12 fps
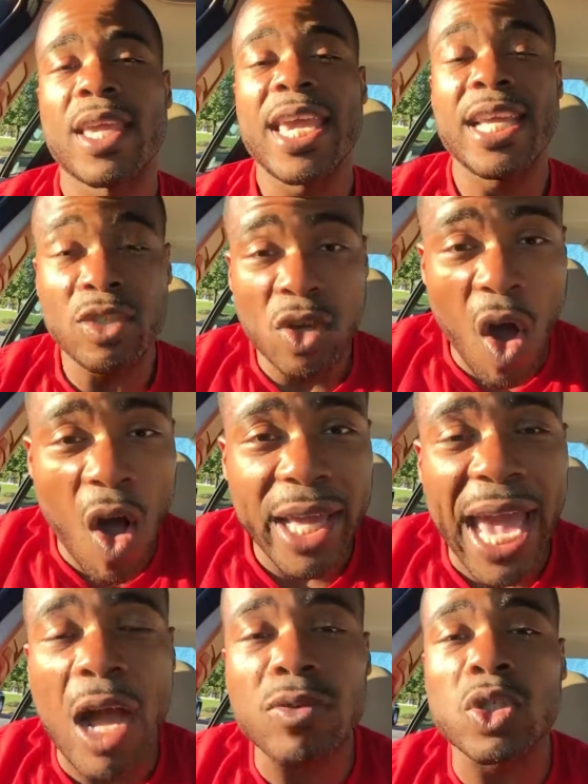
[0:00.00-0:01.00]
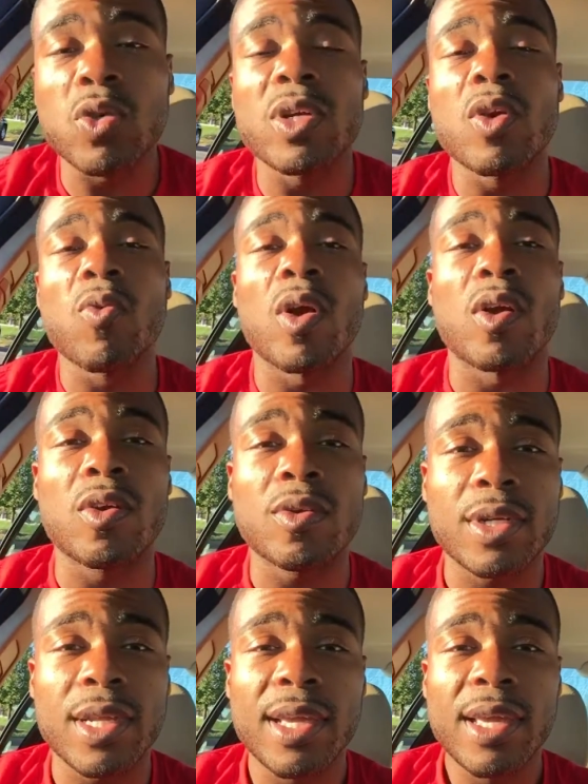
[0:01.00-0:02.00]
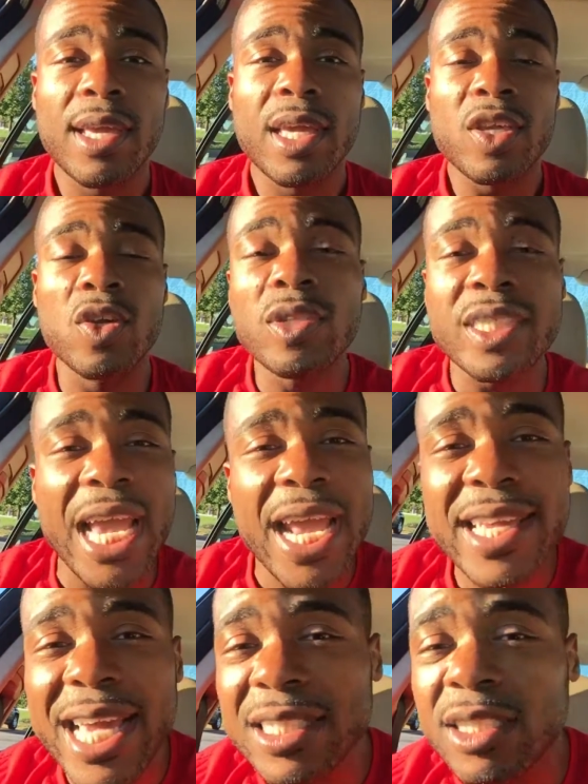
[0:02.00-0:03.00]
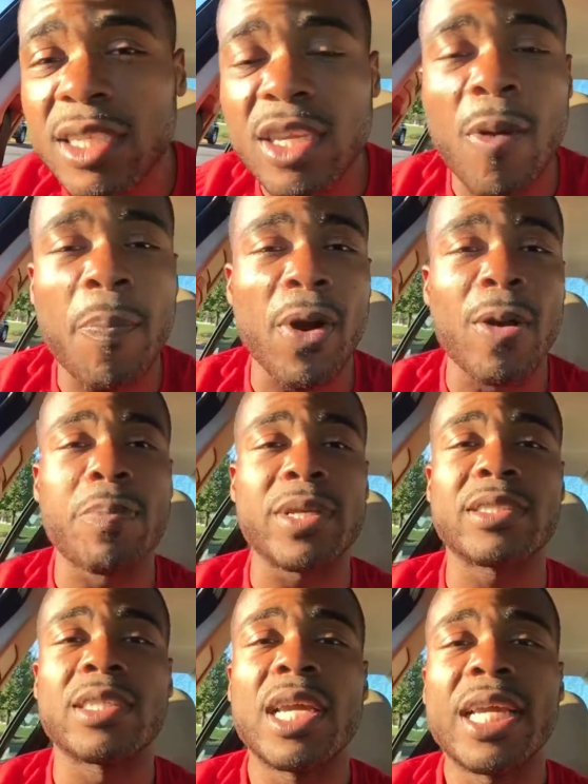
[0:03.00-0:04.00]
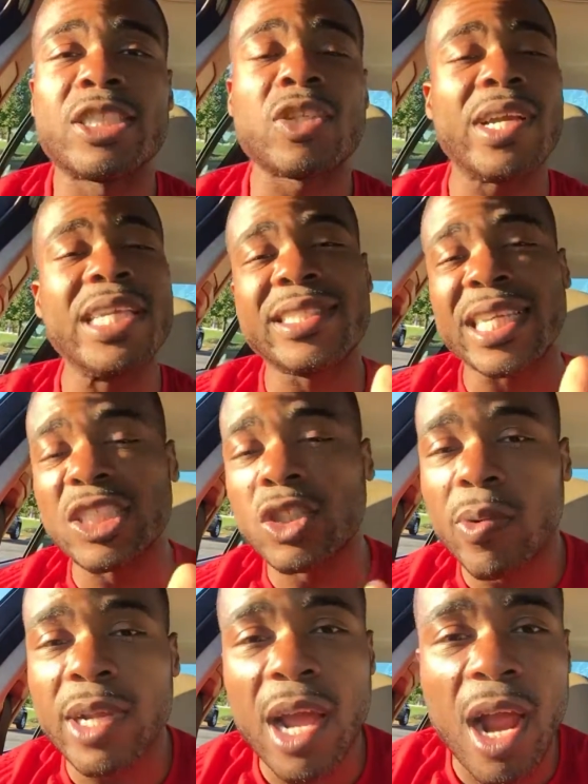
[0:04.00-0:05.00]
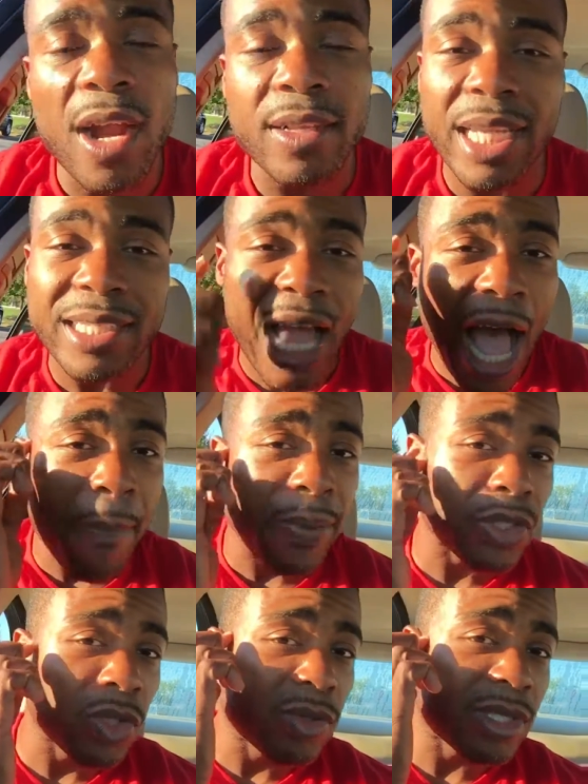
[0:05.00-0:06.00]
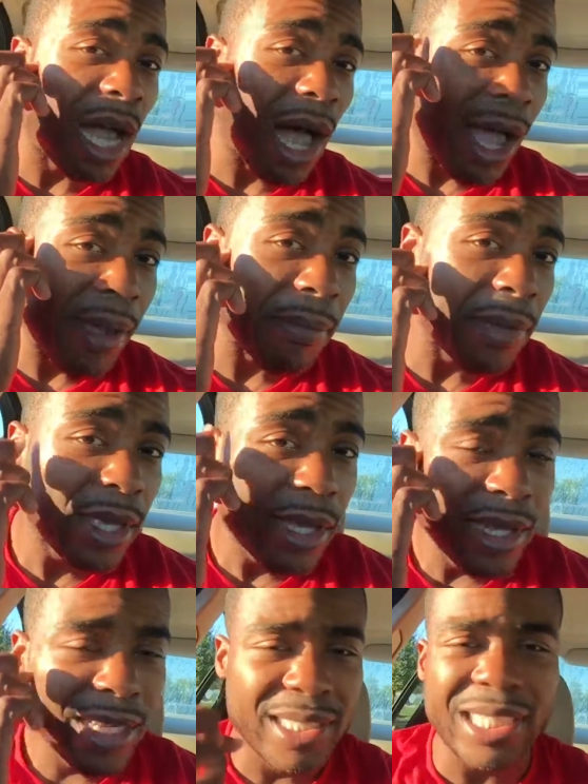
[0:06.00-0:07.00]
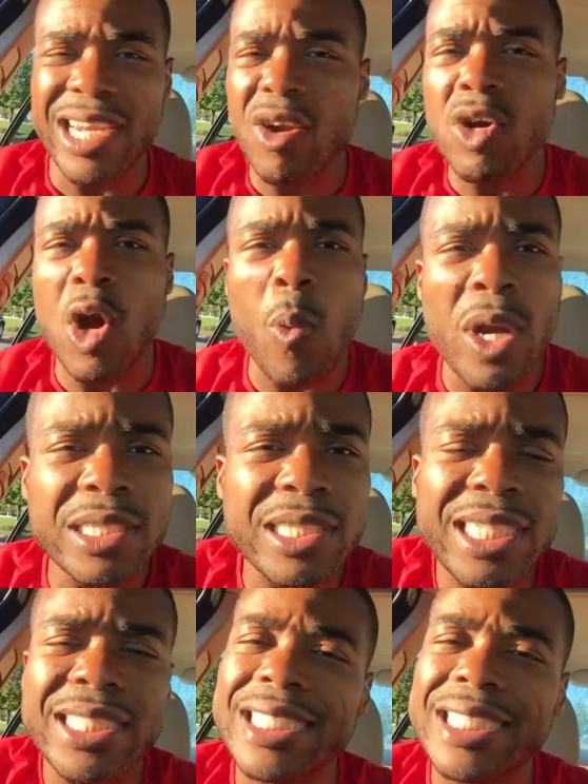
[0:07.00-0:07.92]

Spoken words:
It's called counsel in the word. You said yes to your purpose, and so he sent you on the earth at the opportune time. This ain't no coincidence.